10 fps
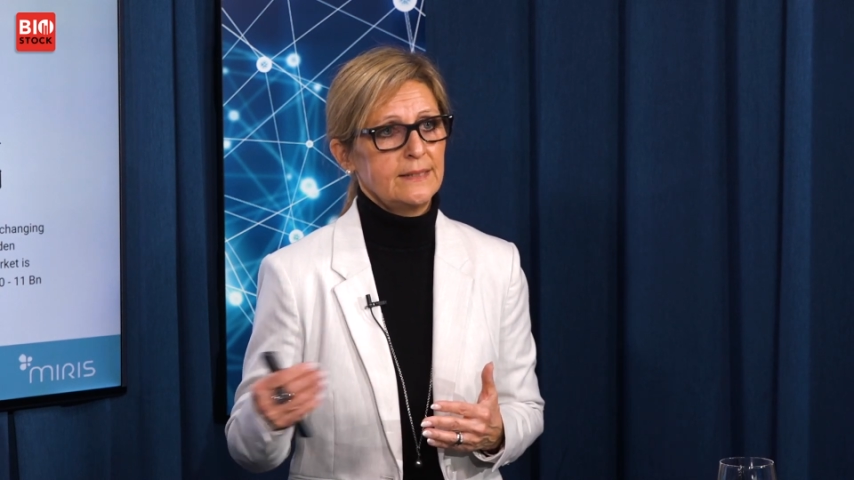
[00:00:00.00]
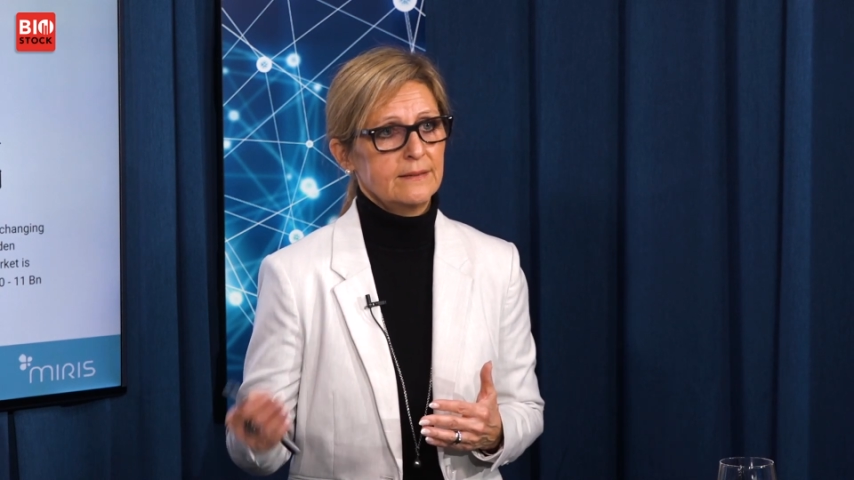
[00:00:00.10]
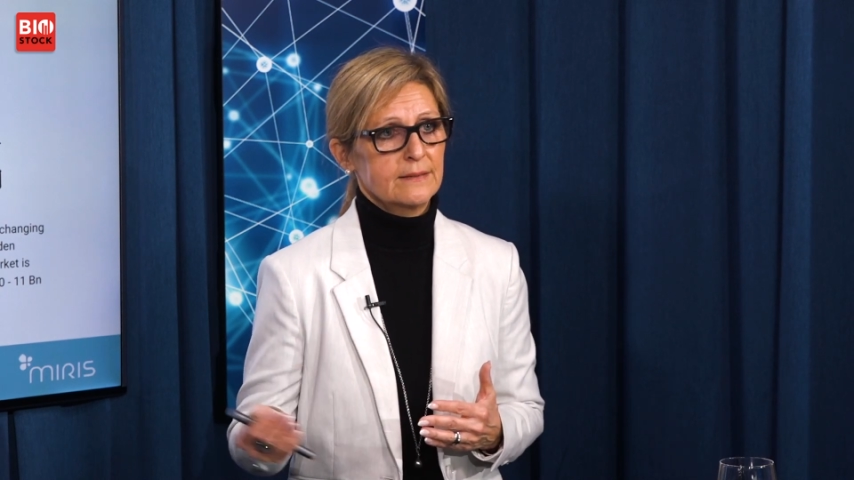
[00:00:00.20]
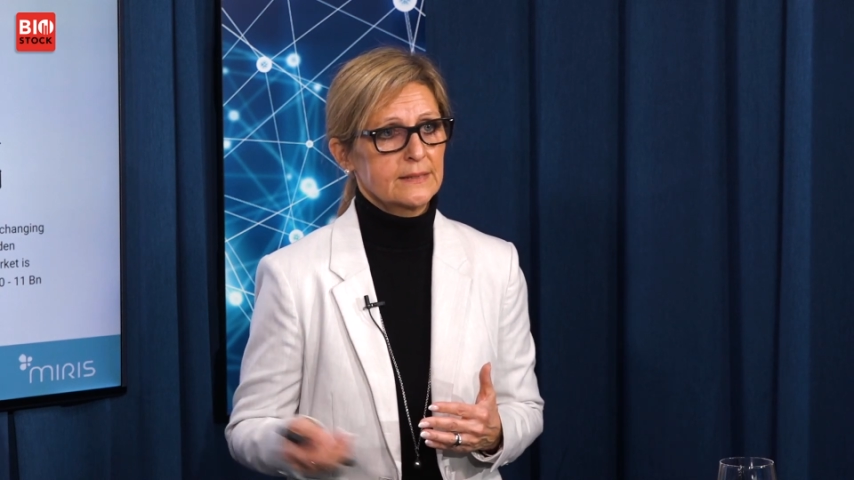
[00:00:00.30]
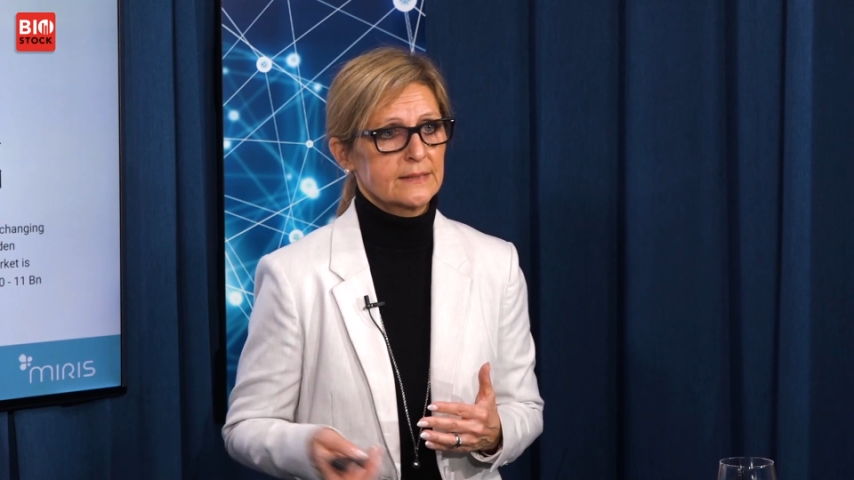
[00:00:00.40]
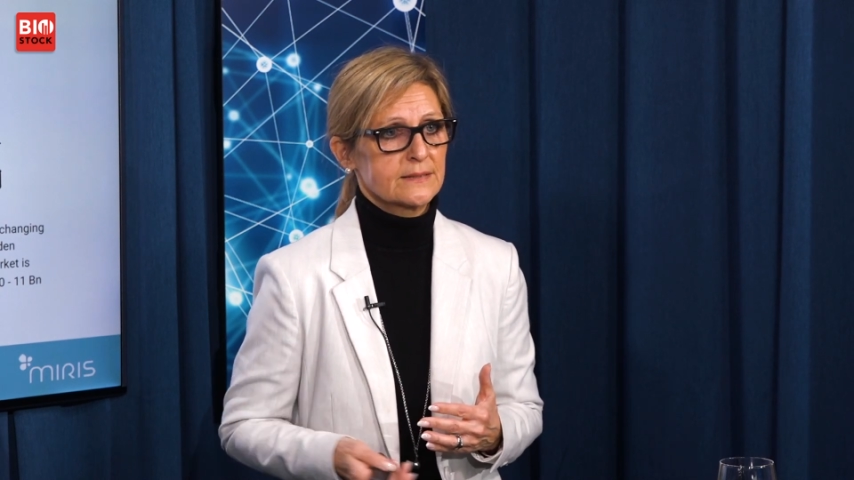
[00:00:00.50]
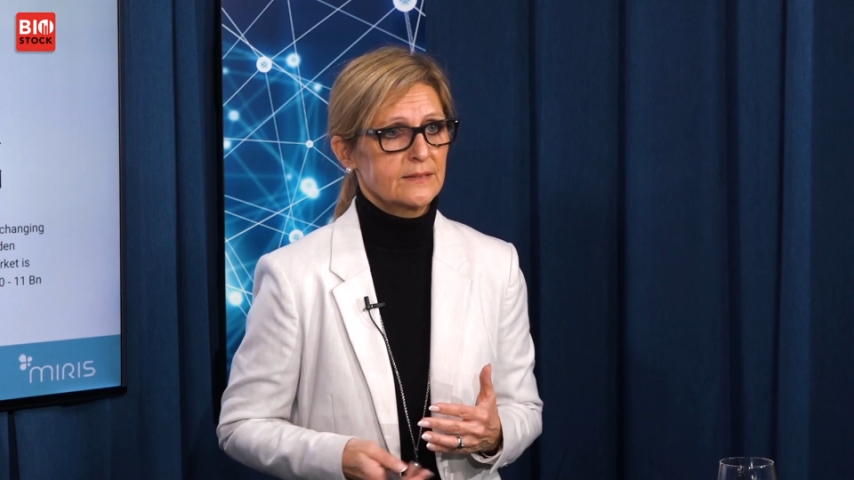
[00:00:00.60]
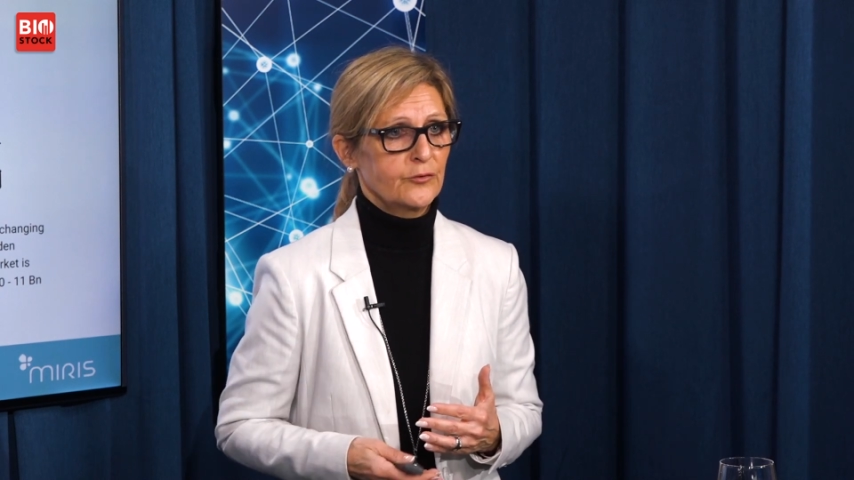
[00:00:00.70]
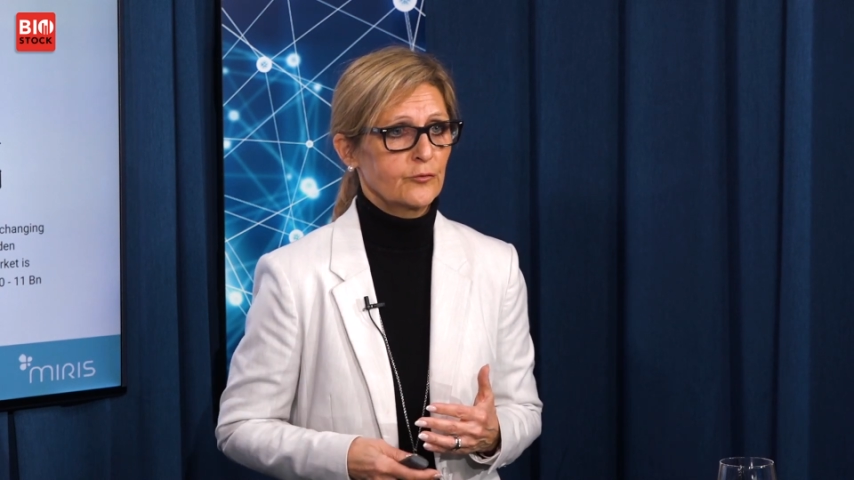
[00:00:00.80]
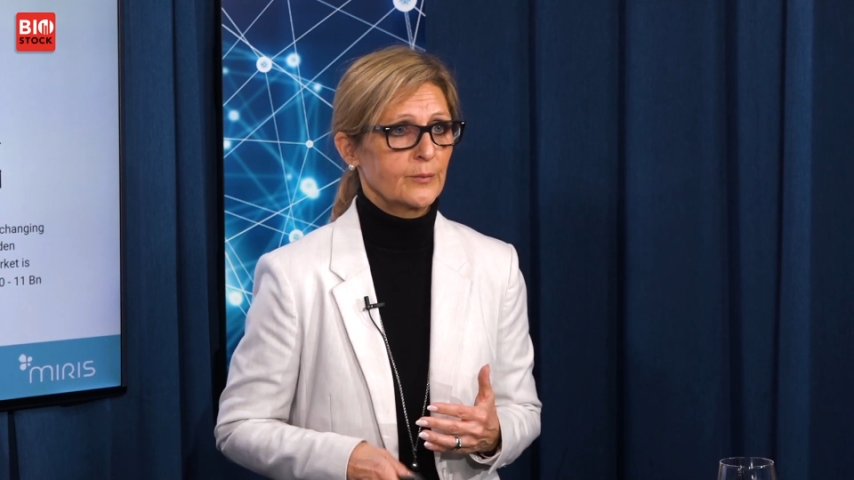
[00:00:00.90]
in the next
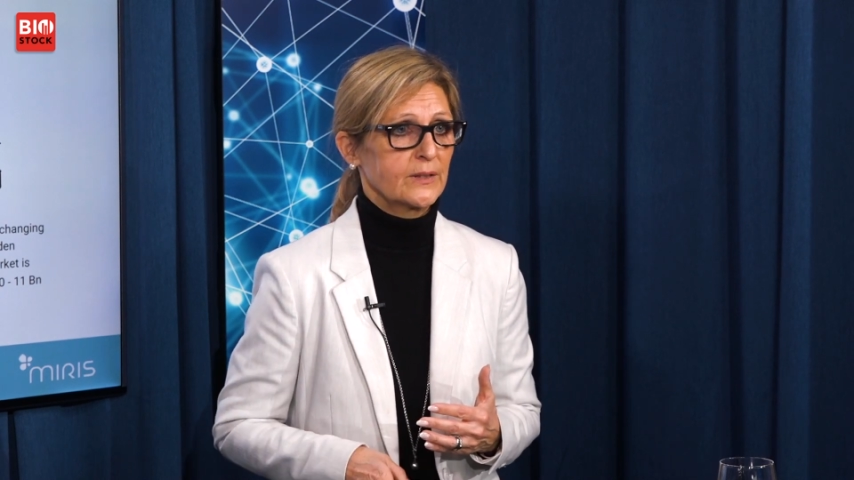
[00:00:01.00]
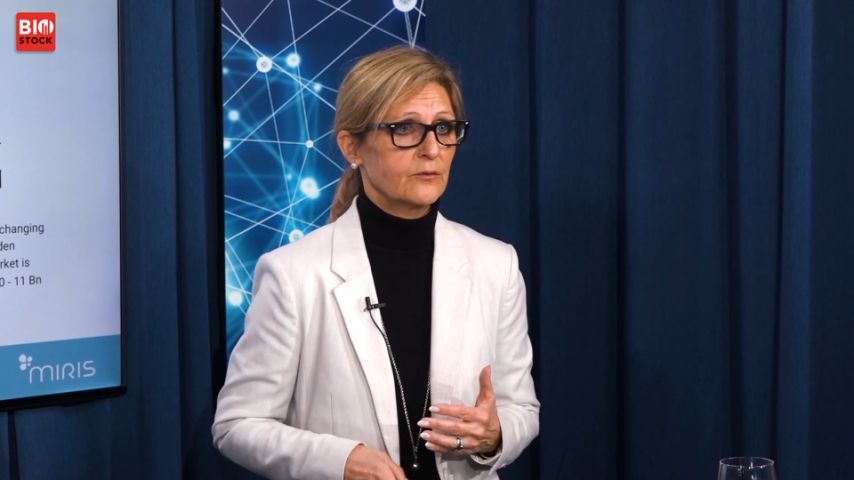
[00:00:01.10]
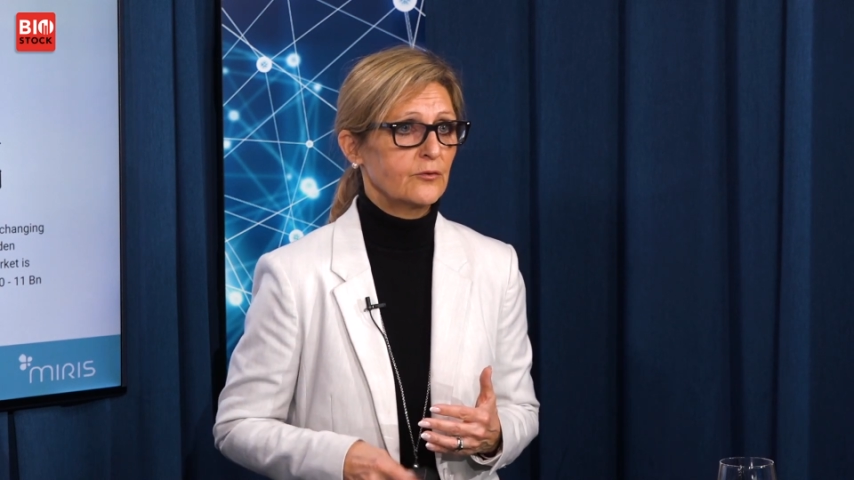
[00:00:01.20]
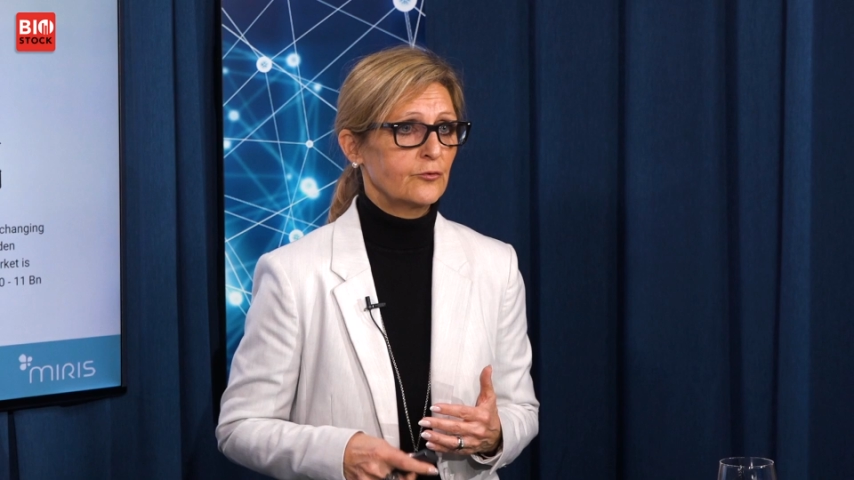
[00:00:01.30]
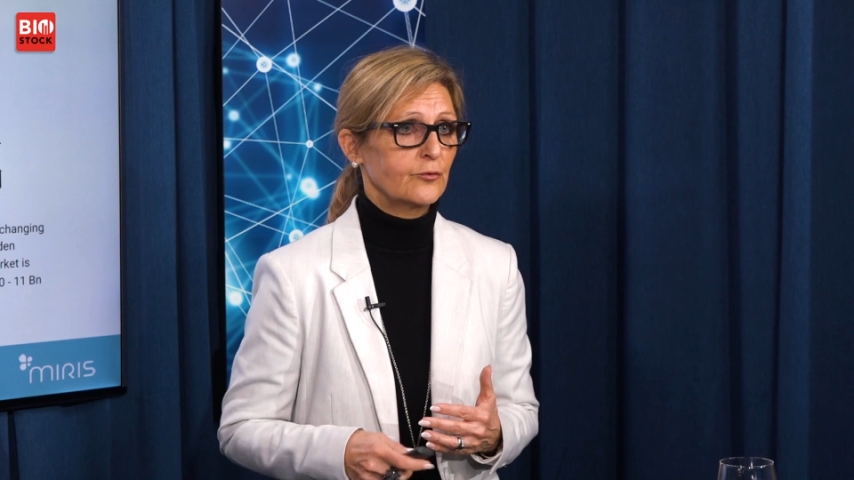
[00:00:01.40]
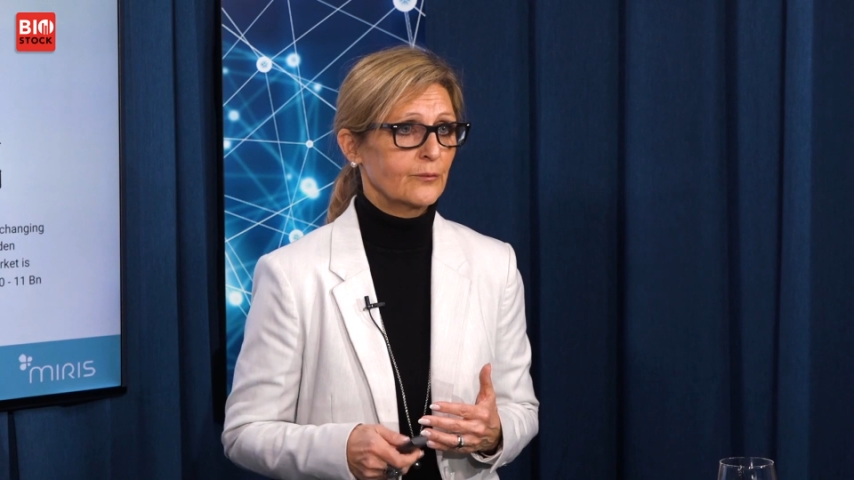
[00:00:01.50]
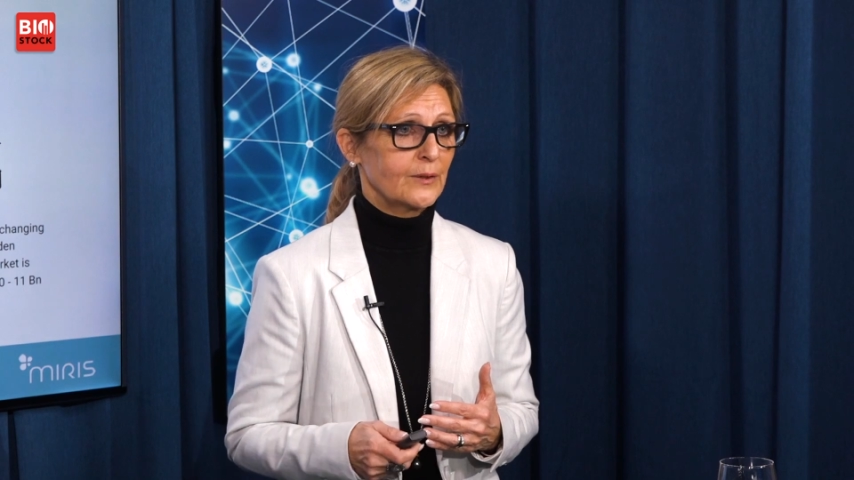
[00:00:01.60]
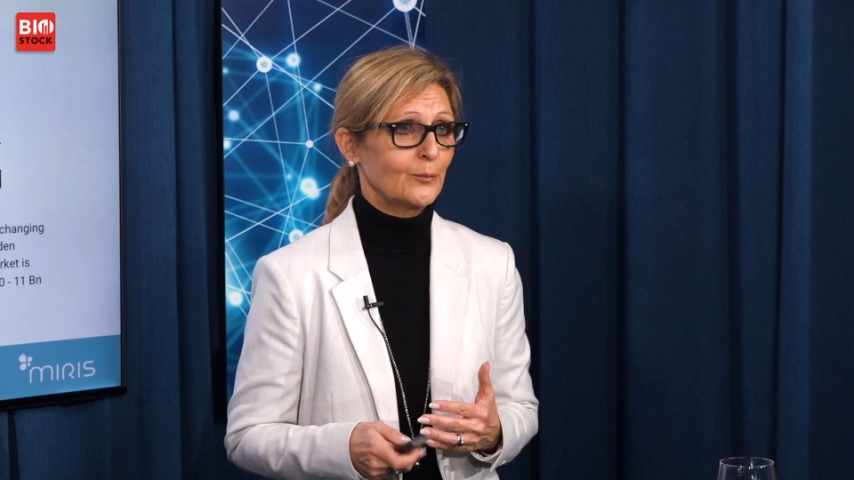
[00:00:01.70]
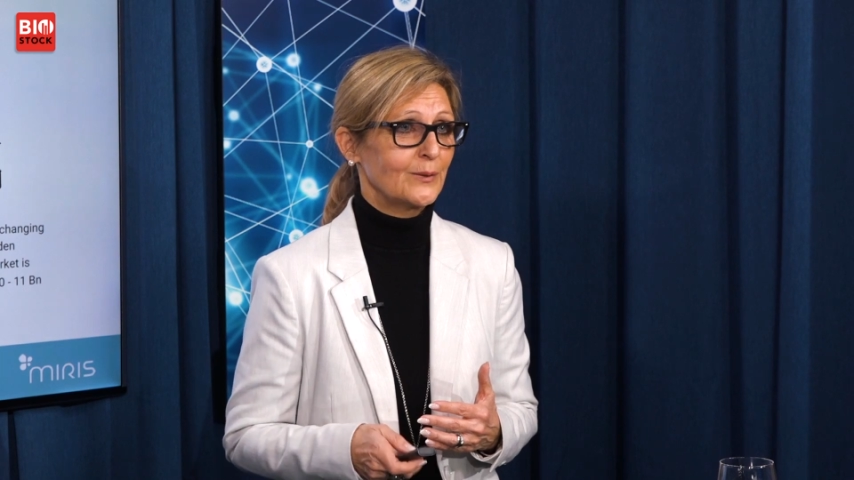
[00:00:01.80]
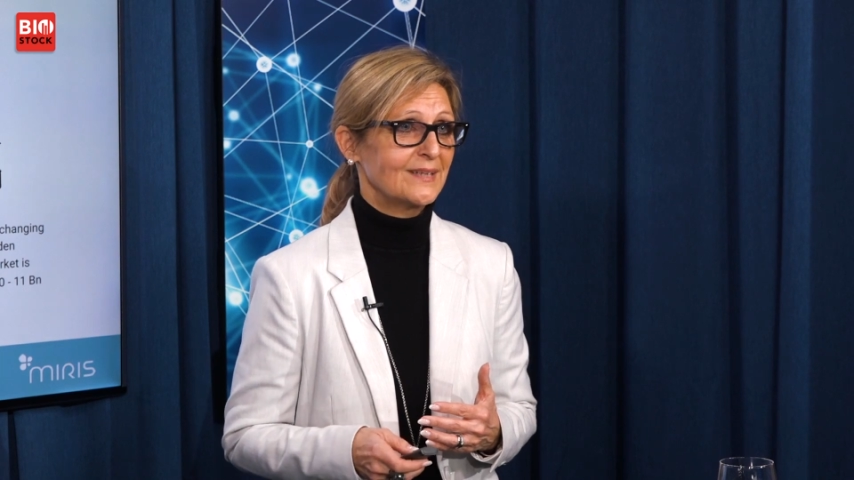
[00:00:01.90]
instrument so
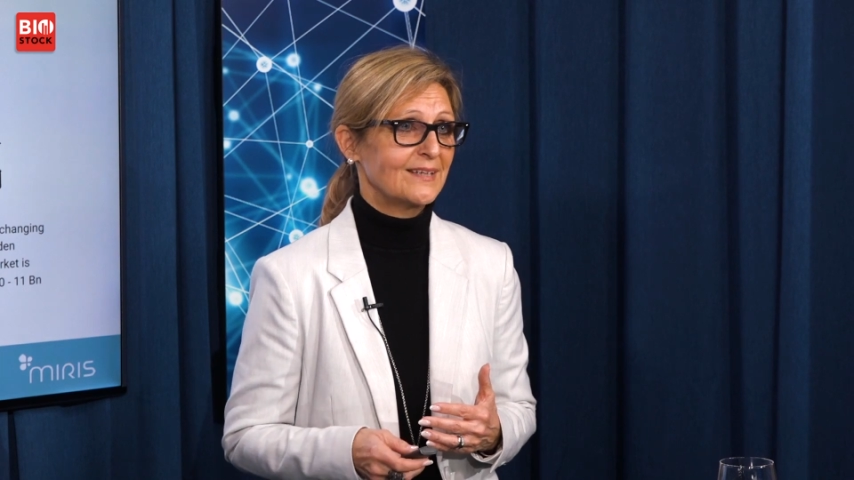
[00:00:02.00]
that we